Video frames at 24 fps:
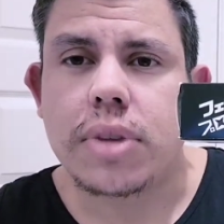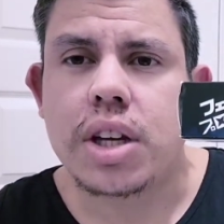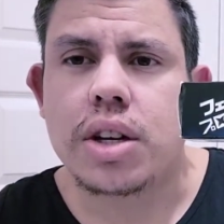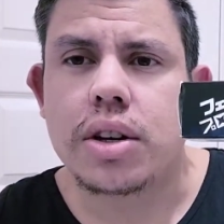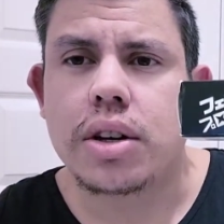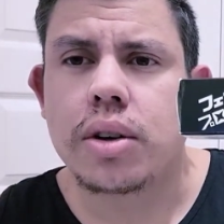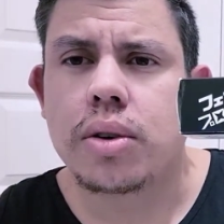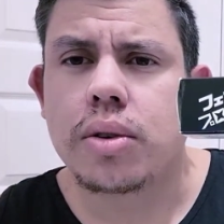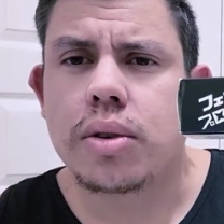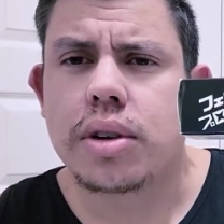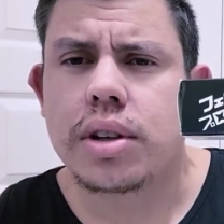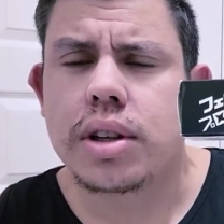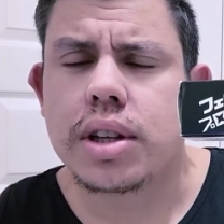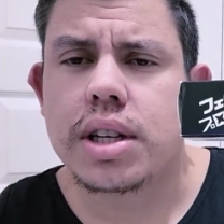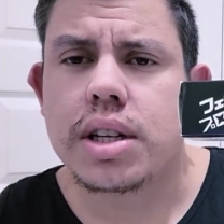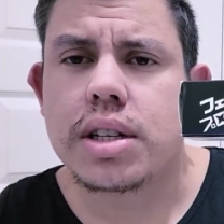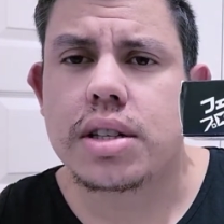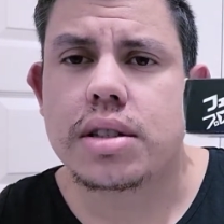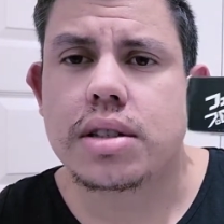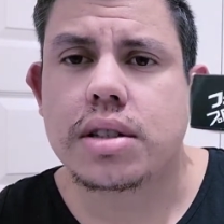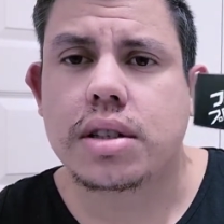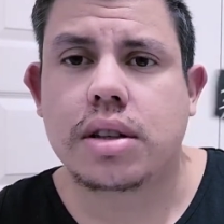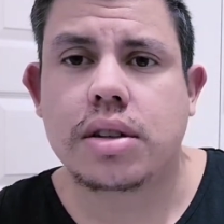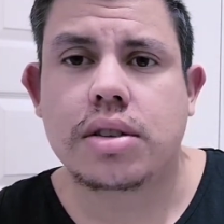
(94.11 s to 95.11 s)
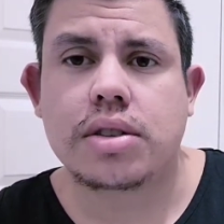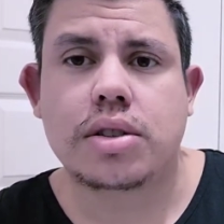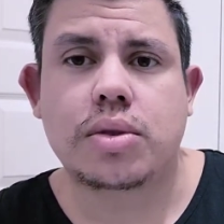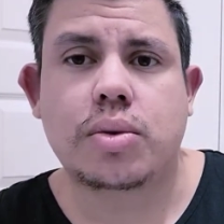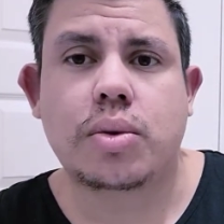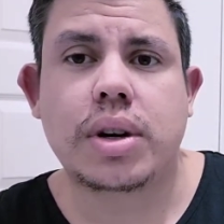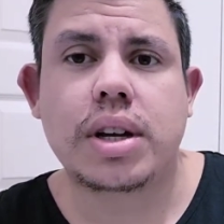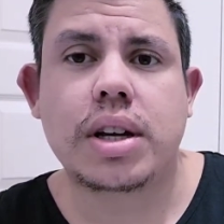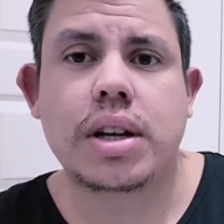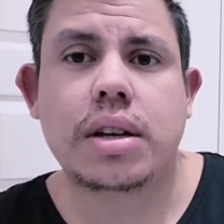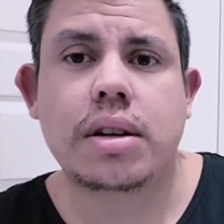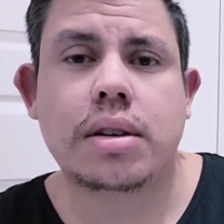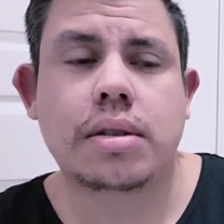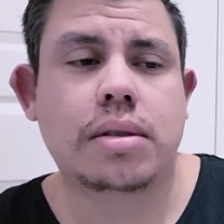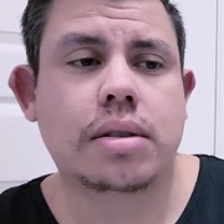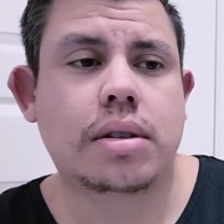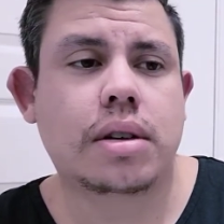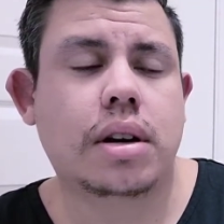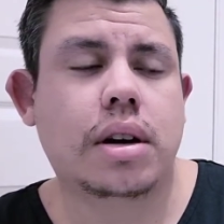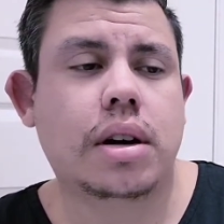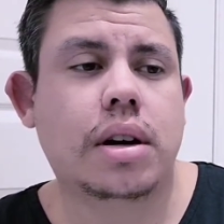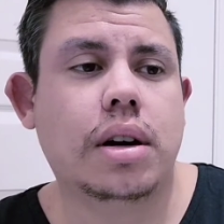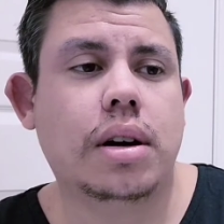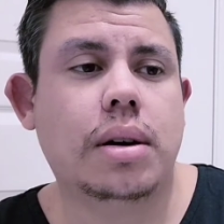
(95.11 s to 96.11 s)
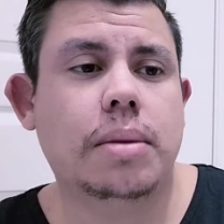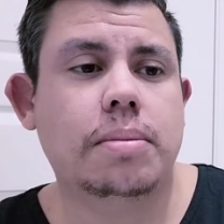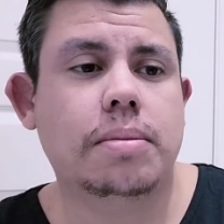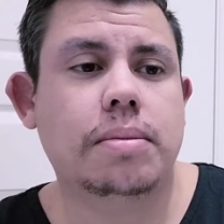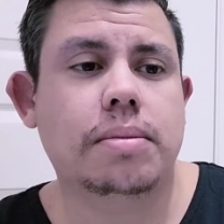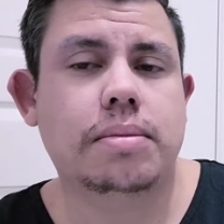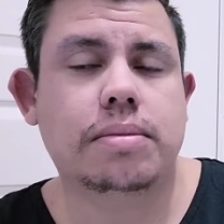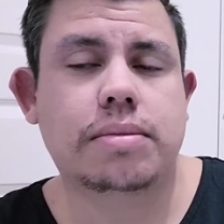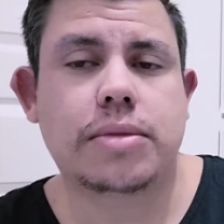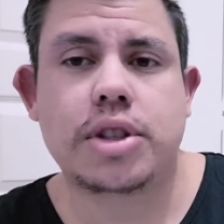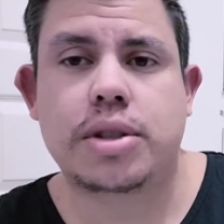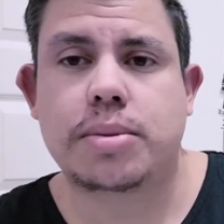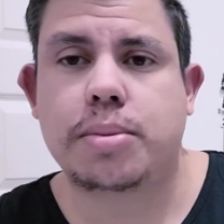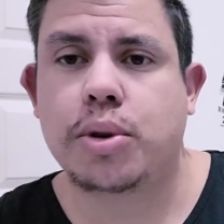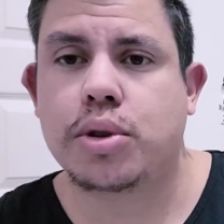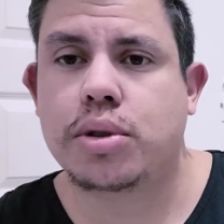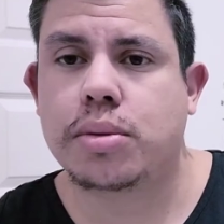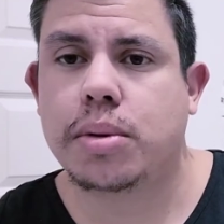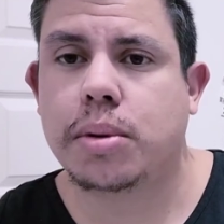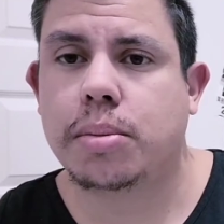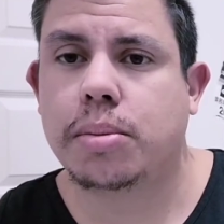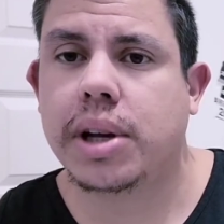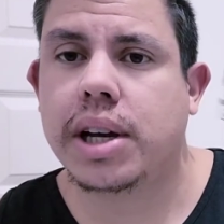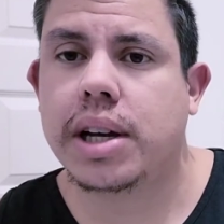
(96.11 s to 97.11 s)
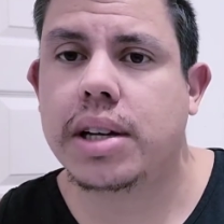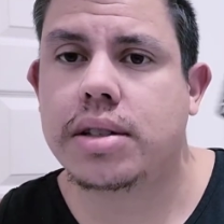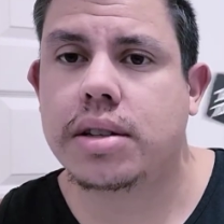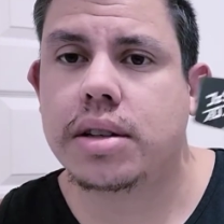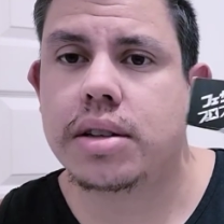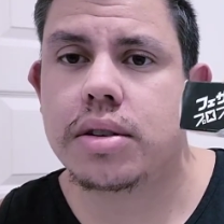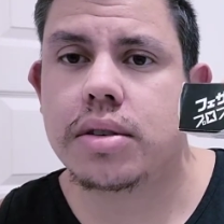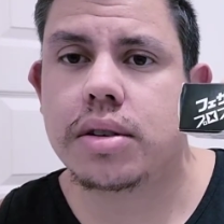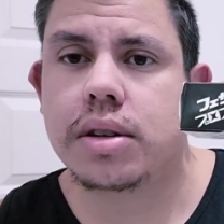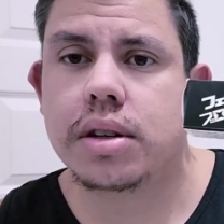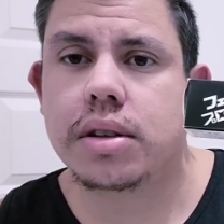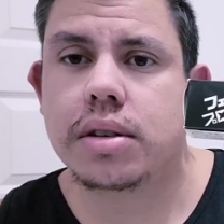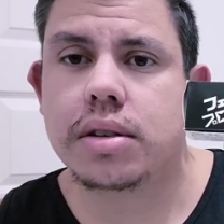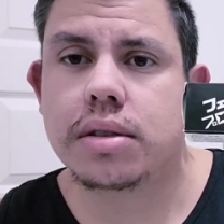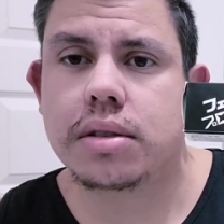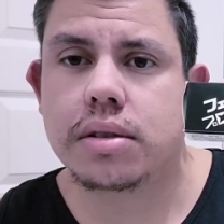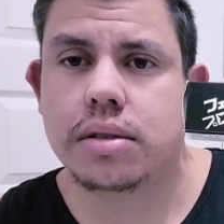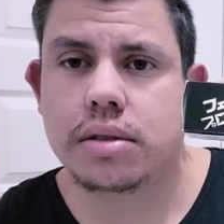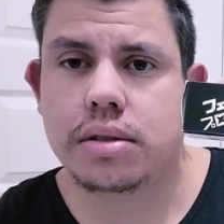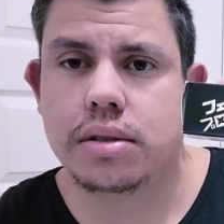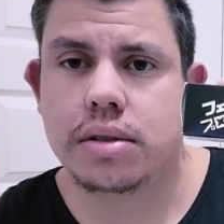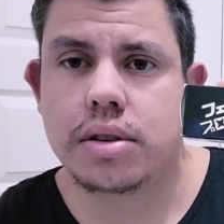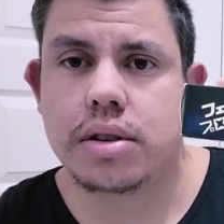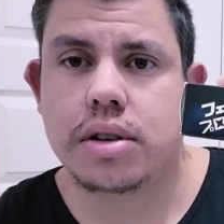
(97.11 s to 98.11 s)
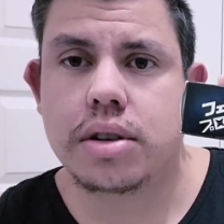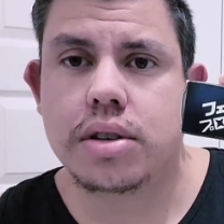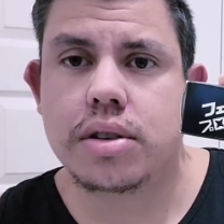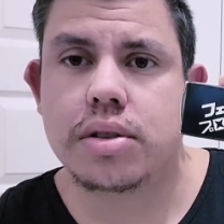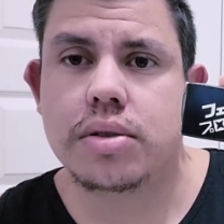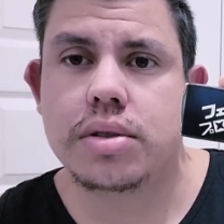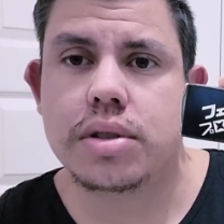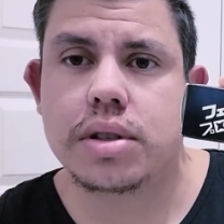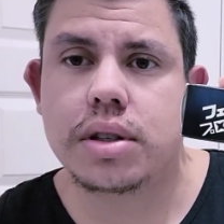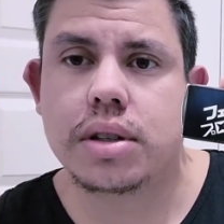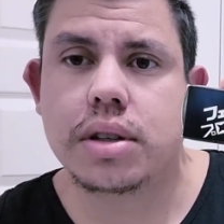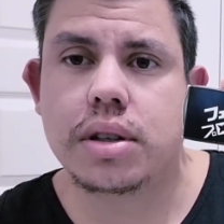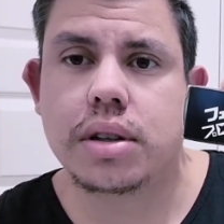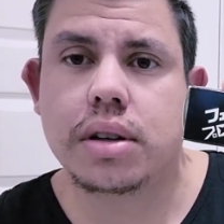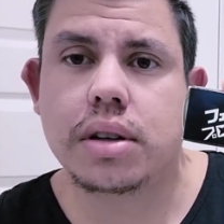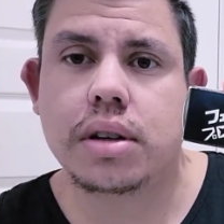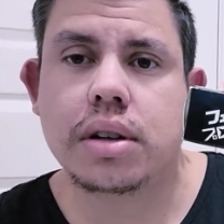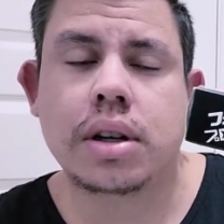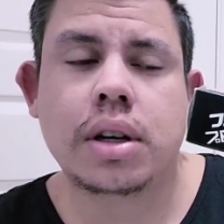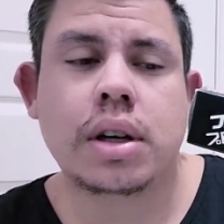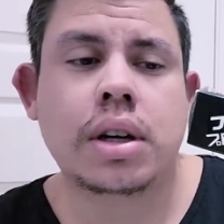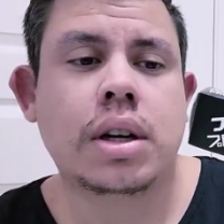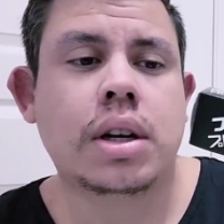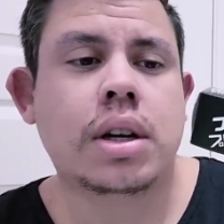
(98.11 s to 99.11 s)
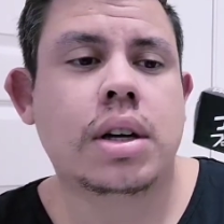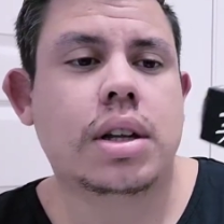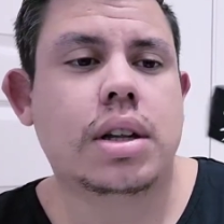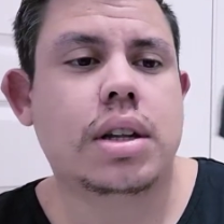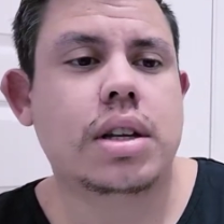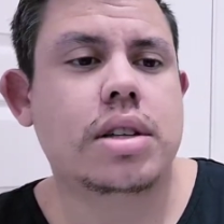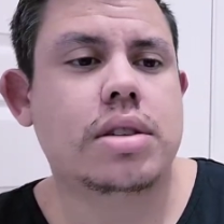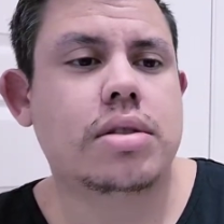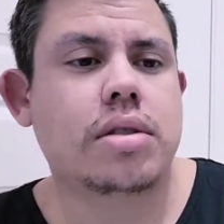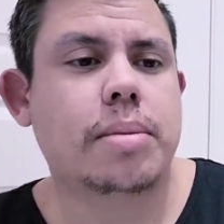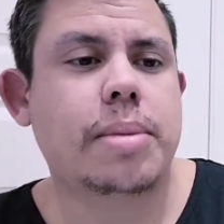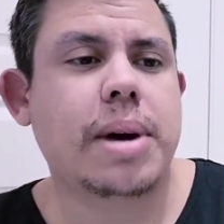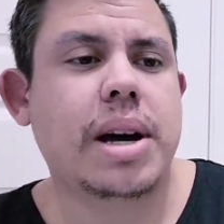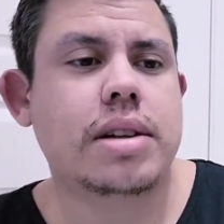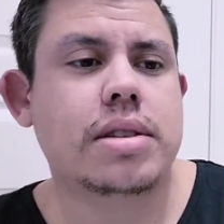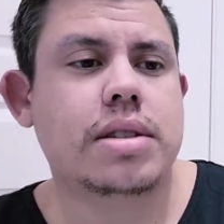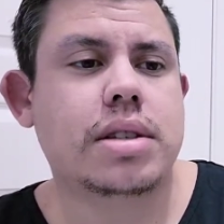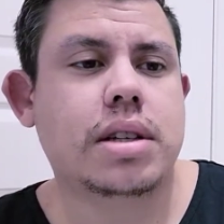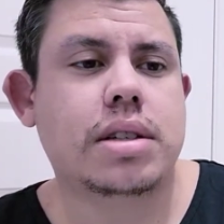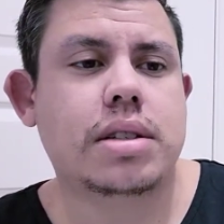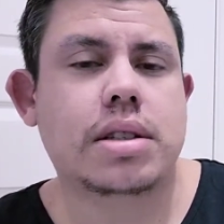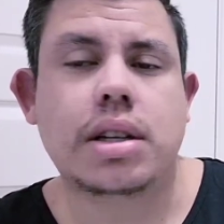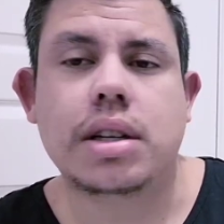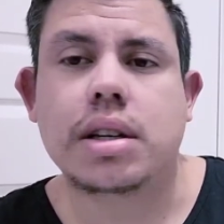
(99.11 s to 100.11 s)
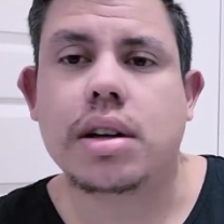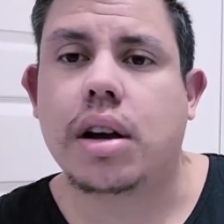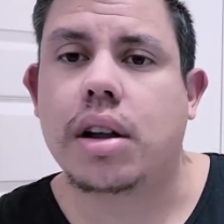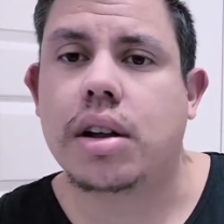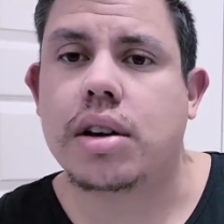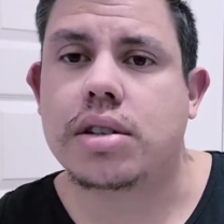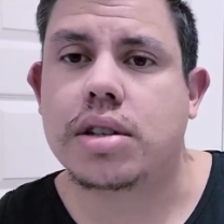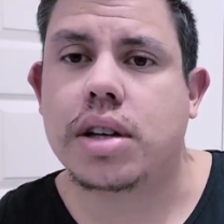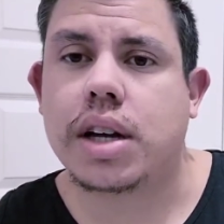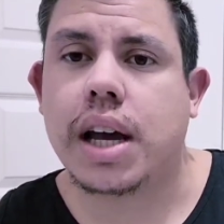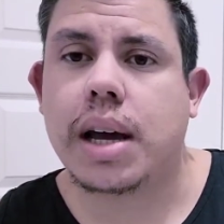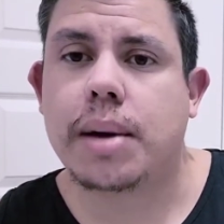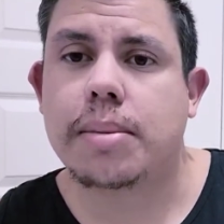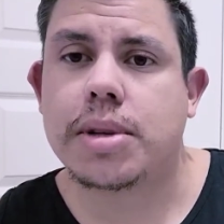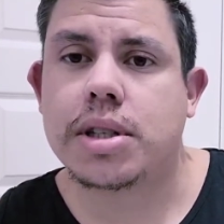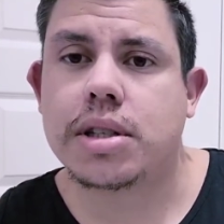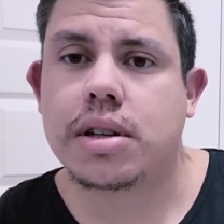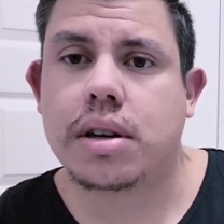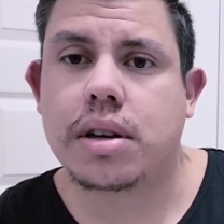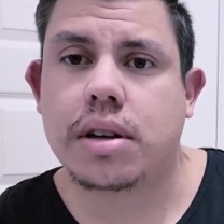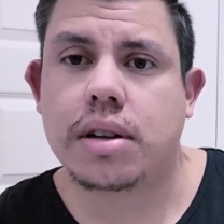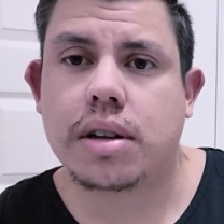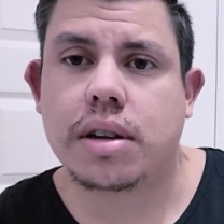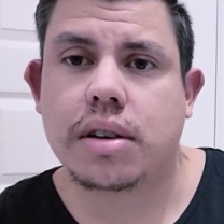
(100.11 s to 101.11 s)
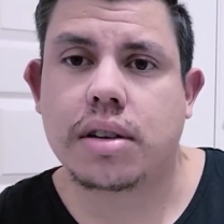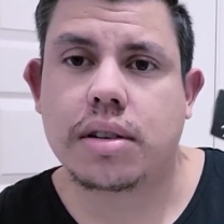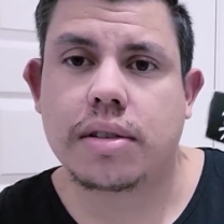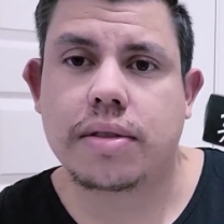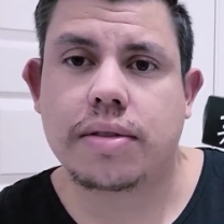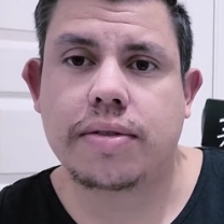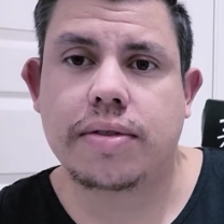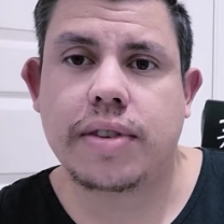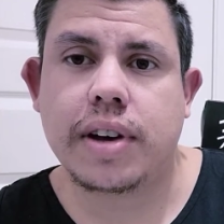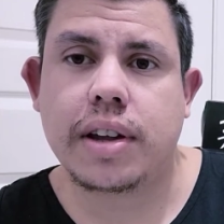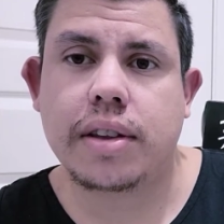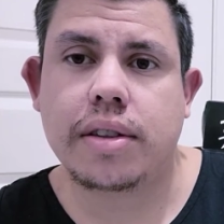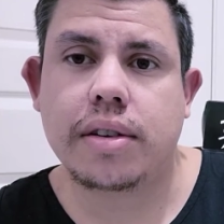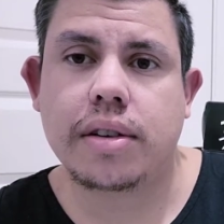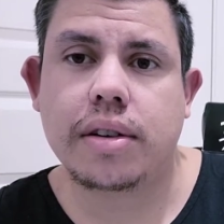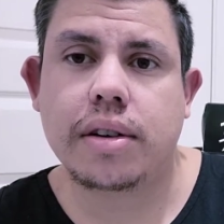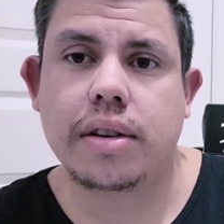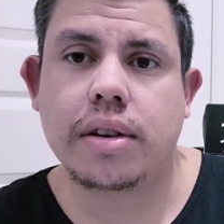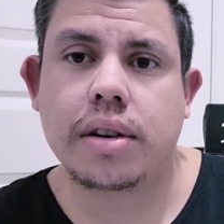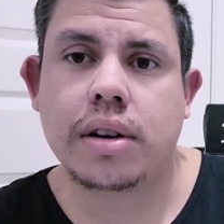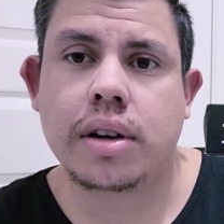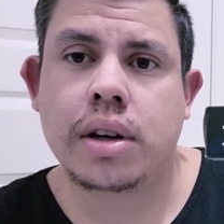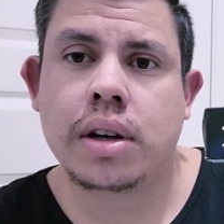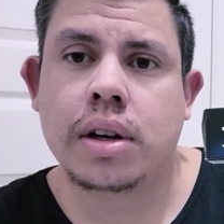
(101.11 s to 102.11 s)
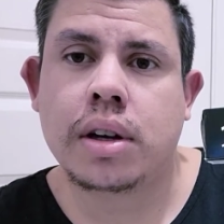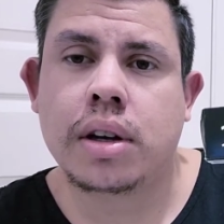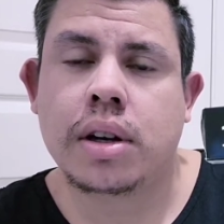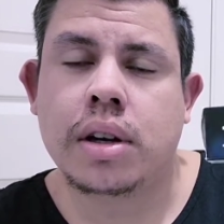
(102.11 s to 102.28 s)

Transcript: You can order these. There's twenty um, disposable blades that you can you can use in here. These are about sixteen dollars on Amazon. They're the feather.